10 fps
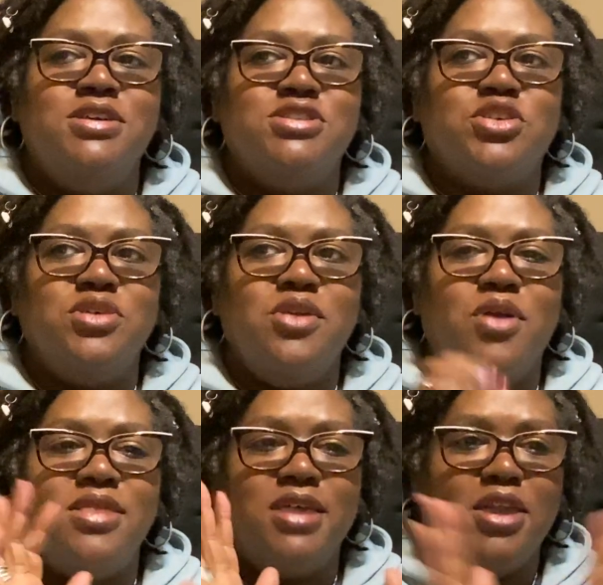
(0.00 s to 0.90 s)
So
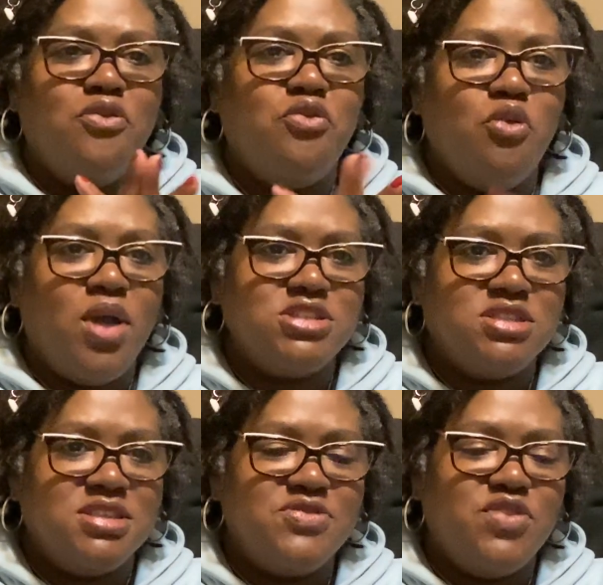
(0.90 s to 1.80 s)
anyway, thank you for watching
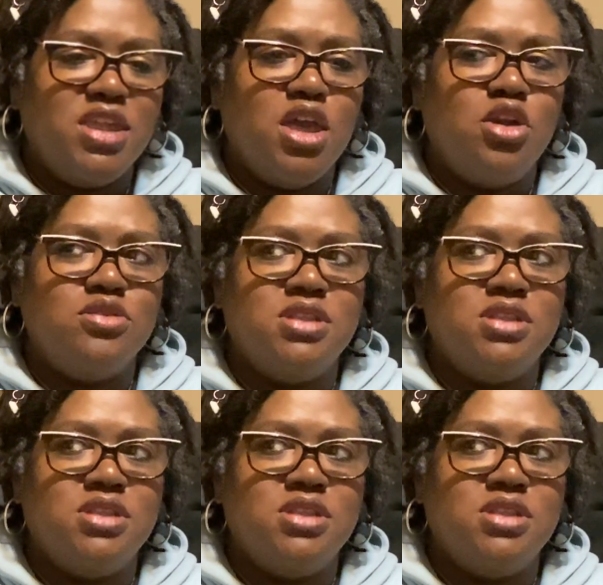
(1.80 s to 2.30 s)
this video.